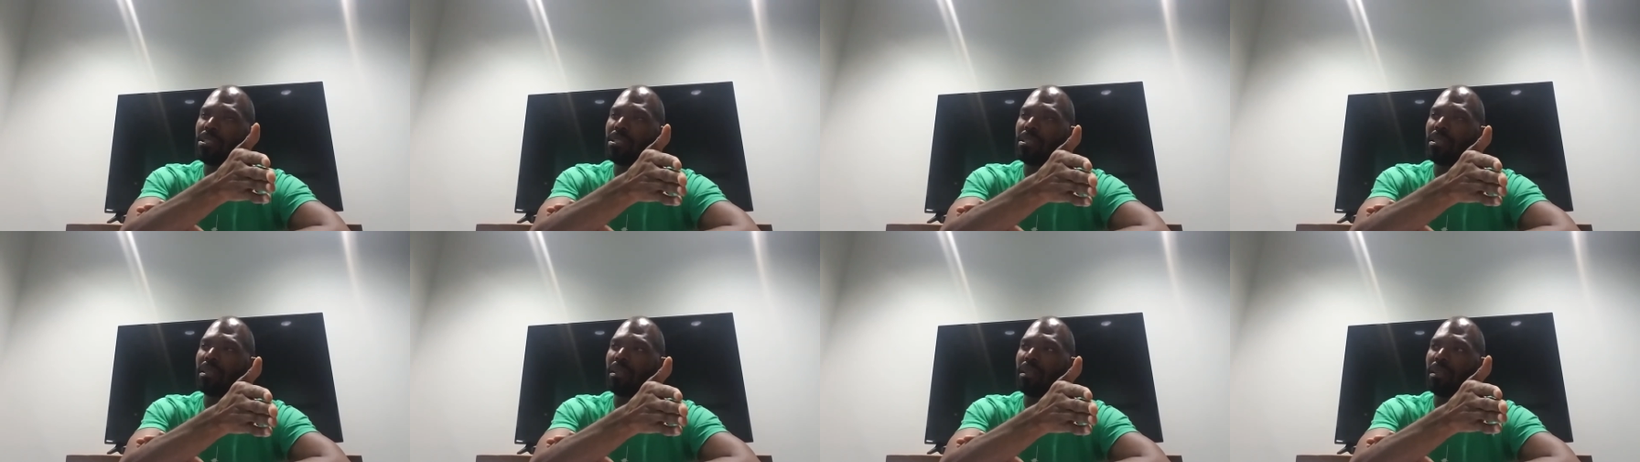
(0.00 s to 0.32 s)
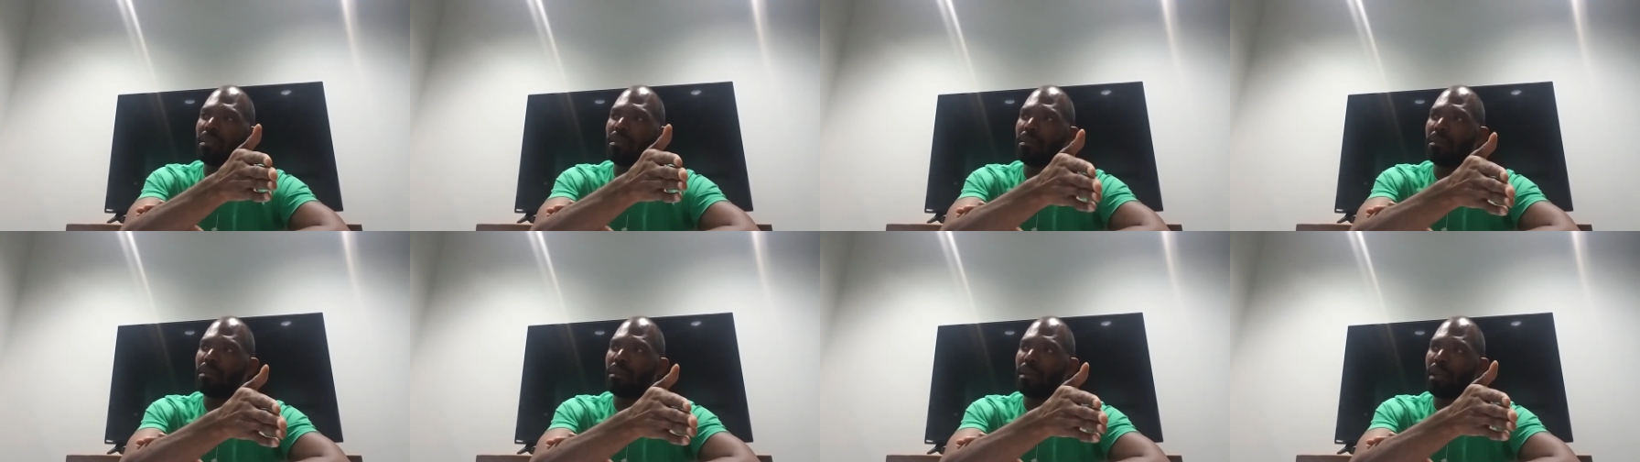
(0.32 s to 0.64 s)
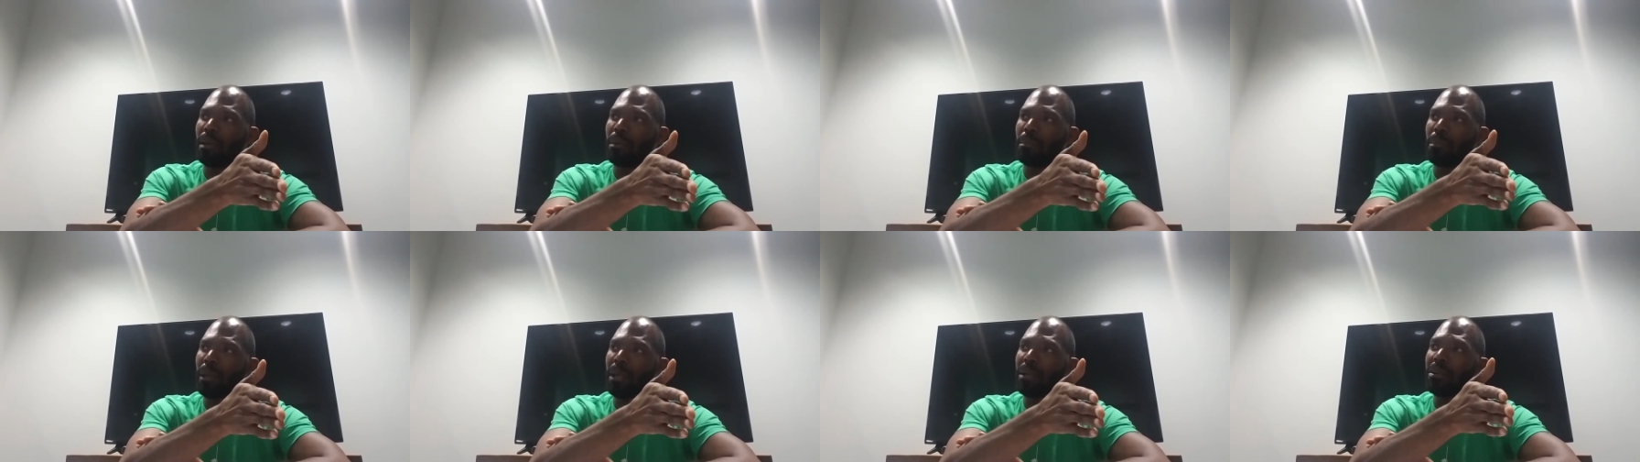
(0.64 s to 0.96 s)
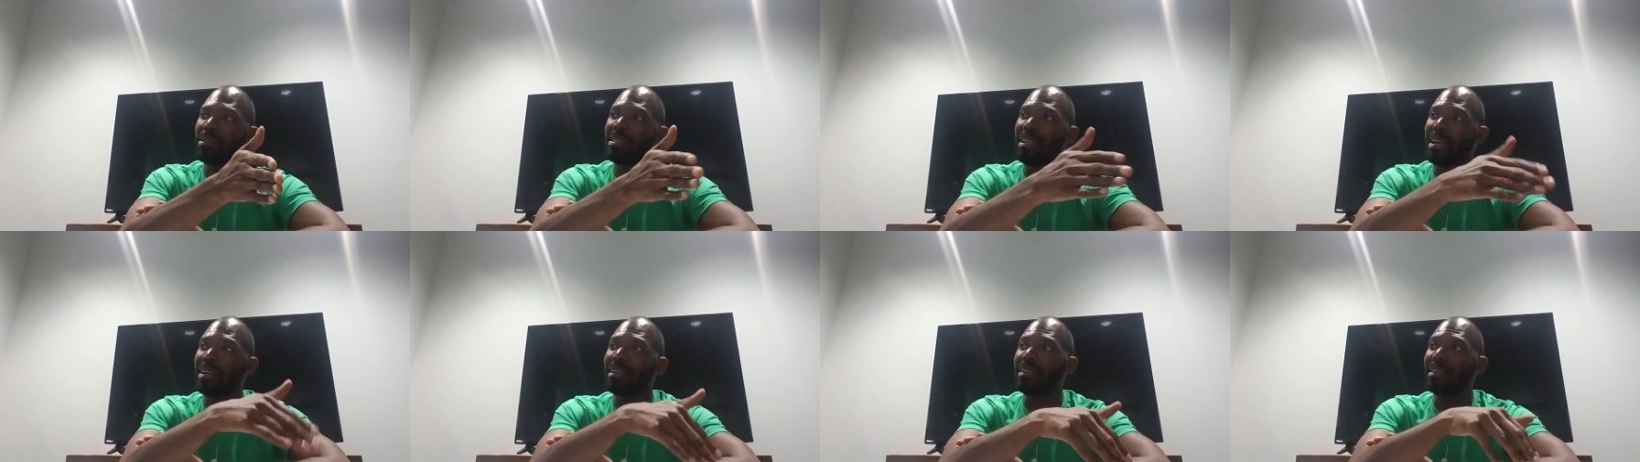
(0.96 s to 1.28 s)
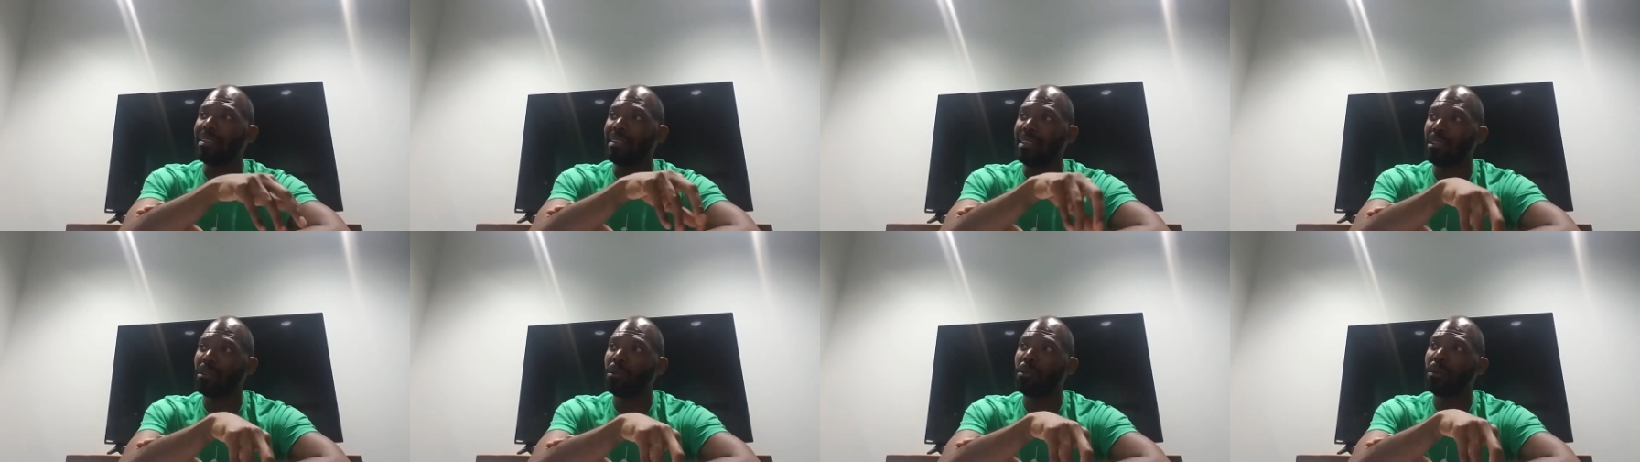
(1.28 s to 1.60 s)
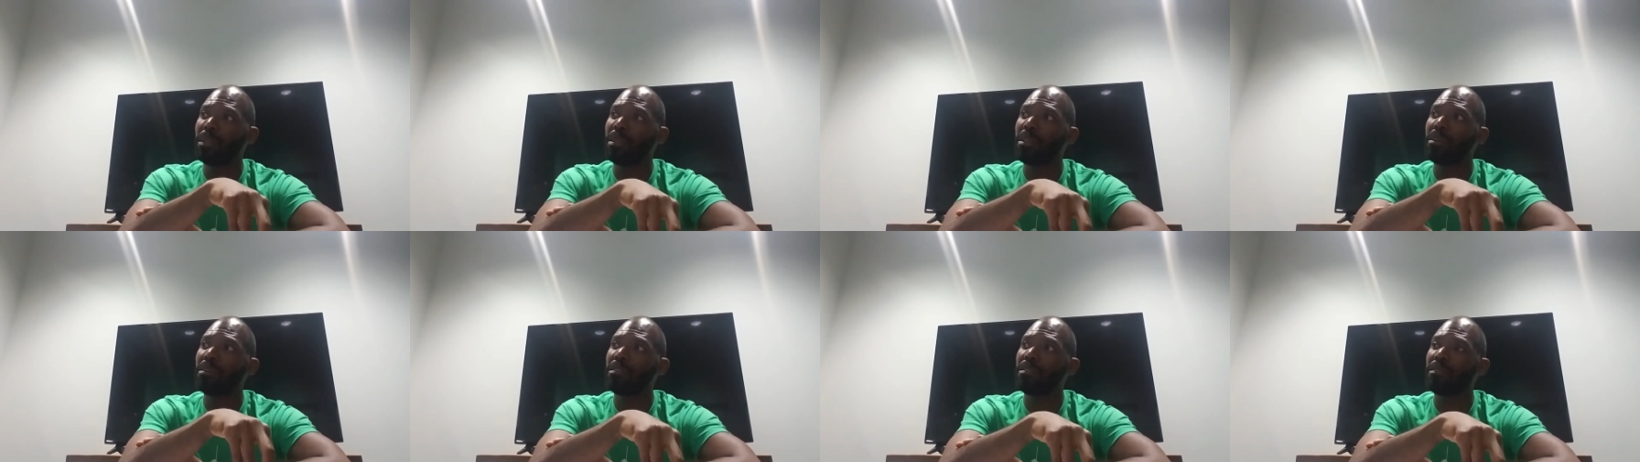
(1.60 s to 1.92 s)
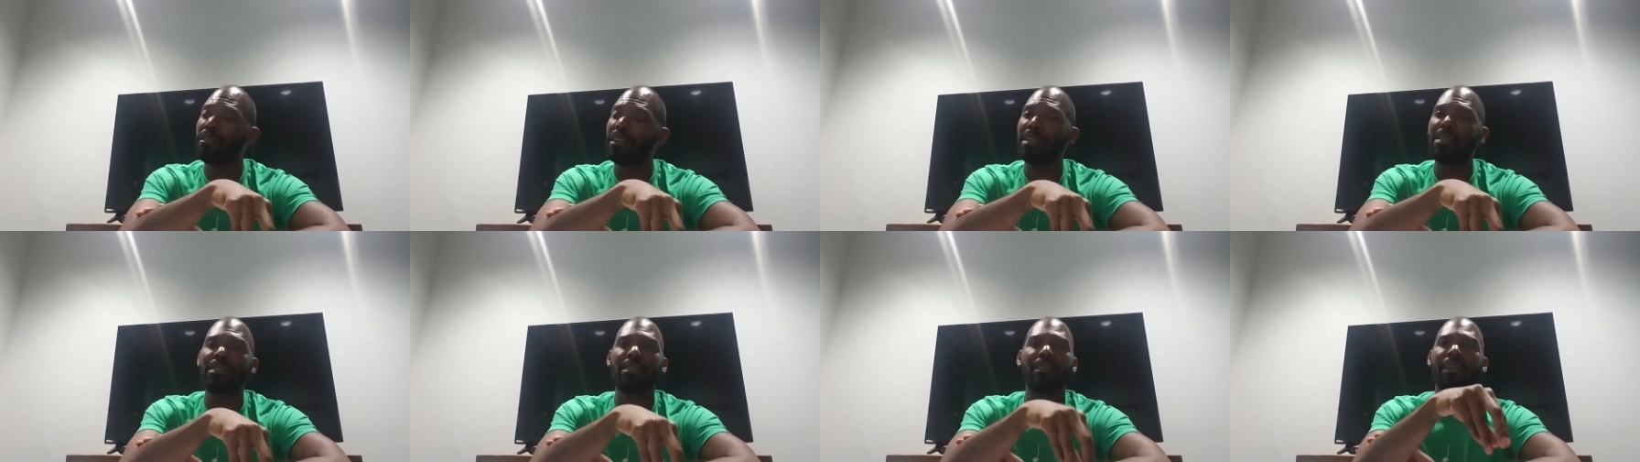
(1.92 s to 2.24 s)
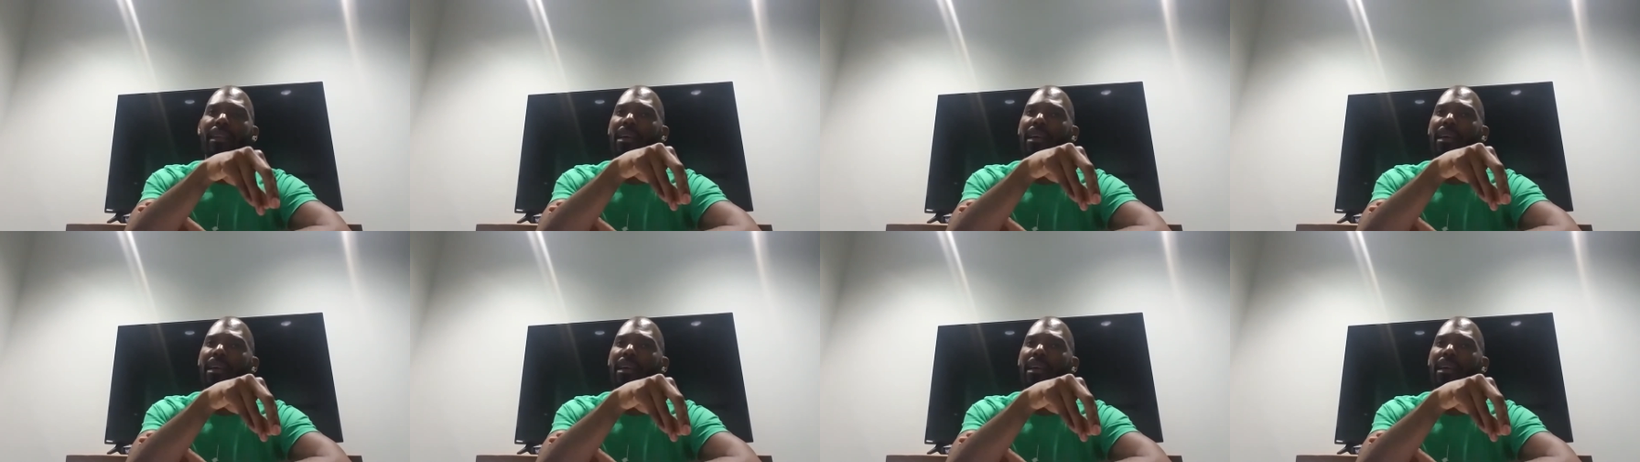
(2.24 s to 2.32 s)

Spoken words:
the parents how to deal with those fits,